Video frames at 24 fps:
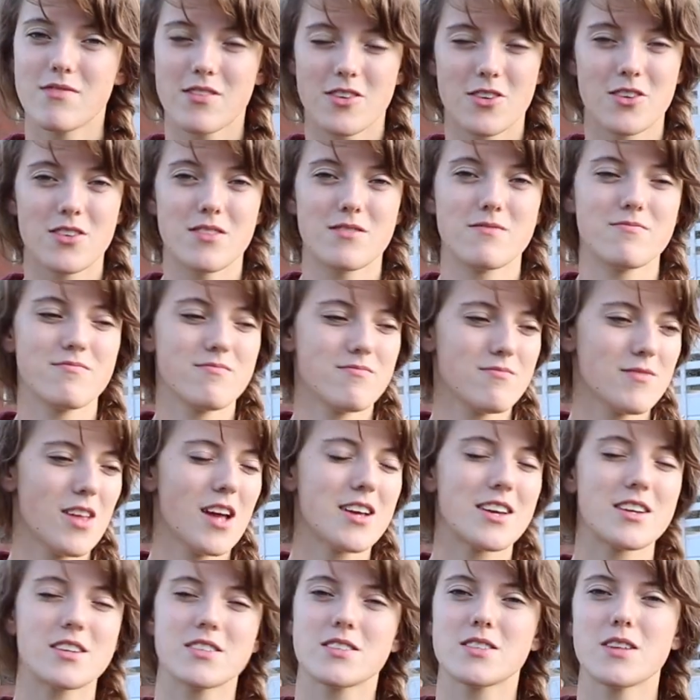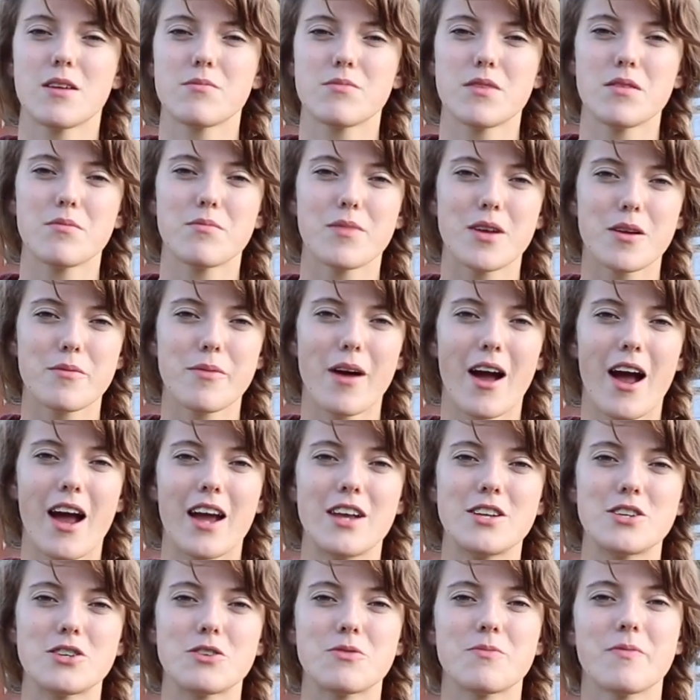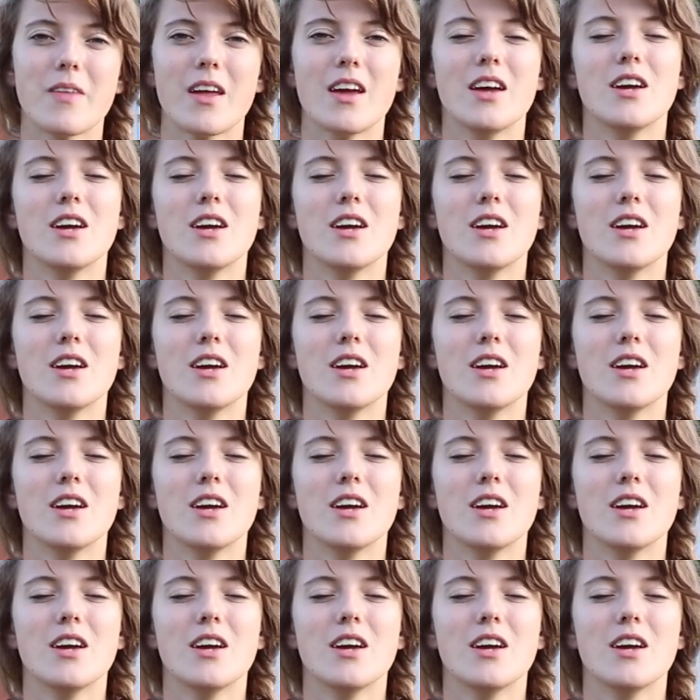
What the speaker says: You're lugging something big behind you.